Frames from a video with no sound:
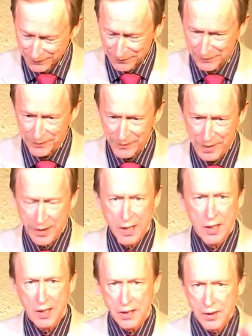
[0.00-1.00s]
Yes.
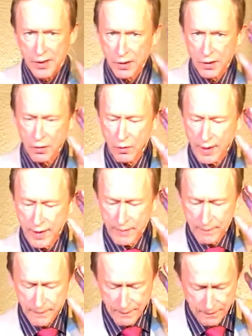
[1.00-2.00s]
So, um,
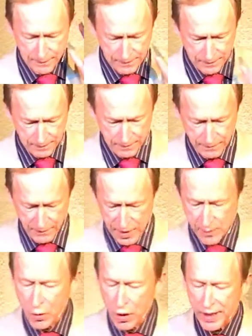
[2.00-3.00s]
this
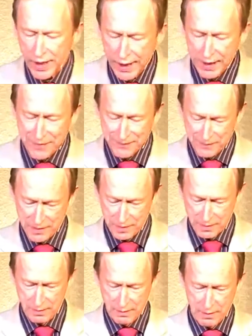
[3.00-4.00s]
morning,
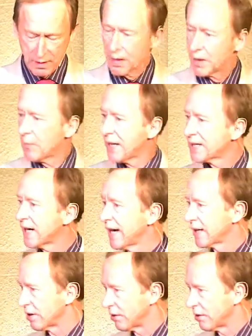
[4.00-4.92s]
my title.